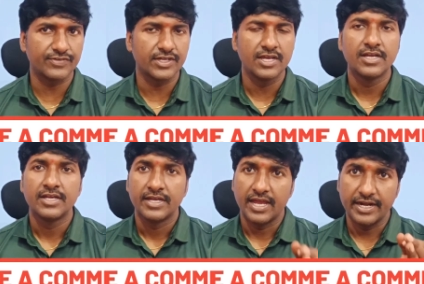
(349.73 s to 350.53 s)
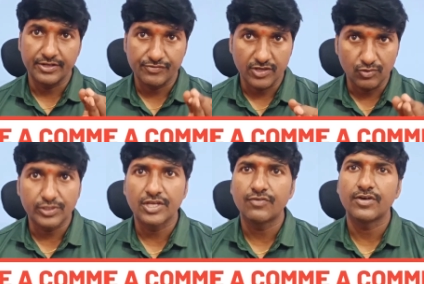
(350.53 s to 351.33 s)
If you are
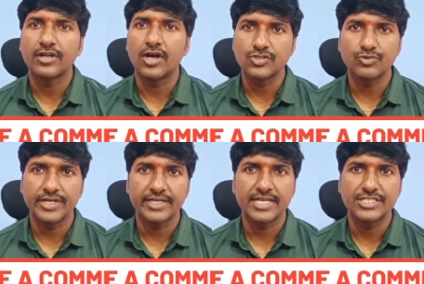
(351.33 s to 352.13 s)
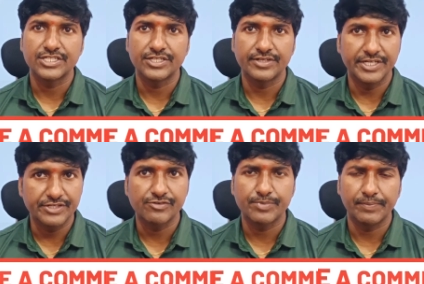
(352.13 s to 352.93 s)
looking for Azure Data Engineer
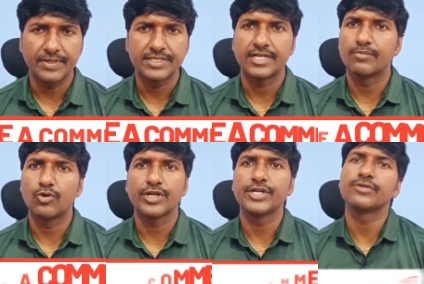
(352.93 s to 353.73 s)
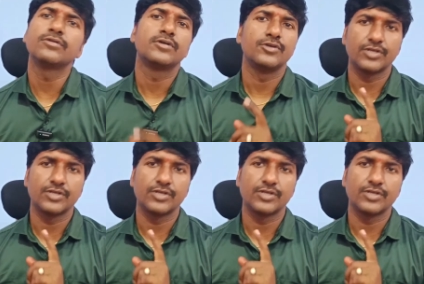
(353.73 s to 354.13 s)
interview preparation and mock interview,